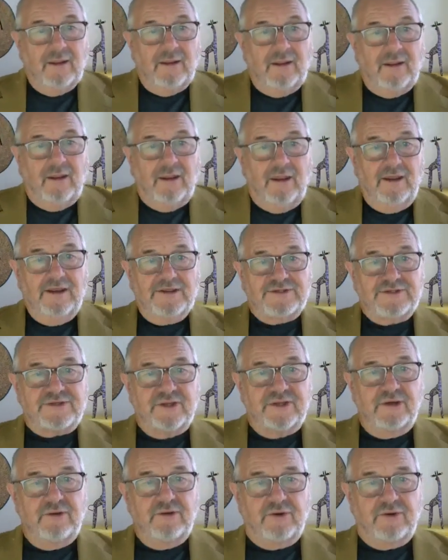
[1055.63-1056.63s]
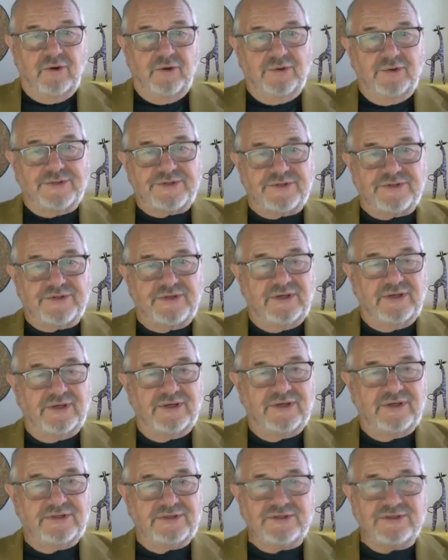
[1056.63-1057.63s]
And so, of course,
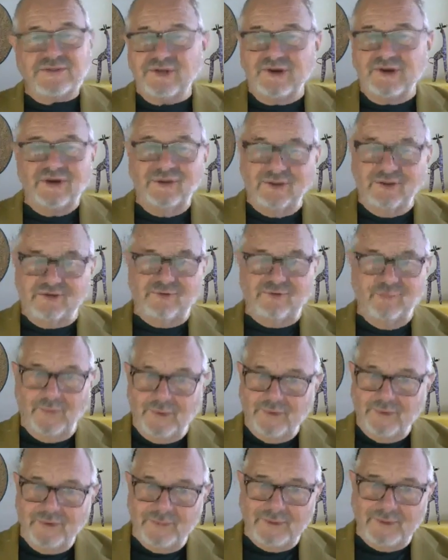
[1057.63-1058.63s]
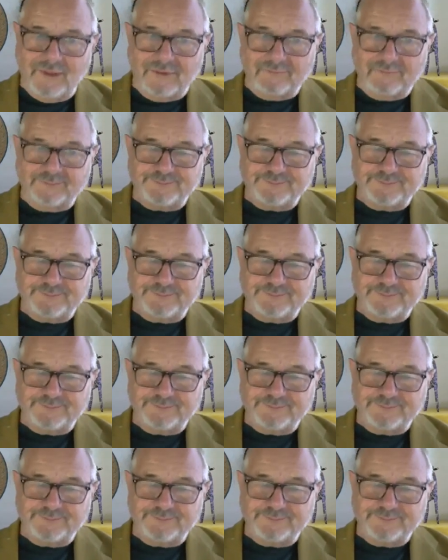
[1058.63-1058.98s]
she's got a lot to worry about.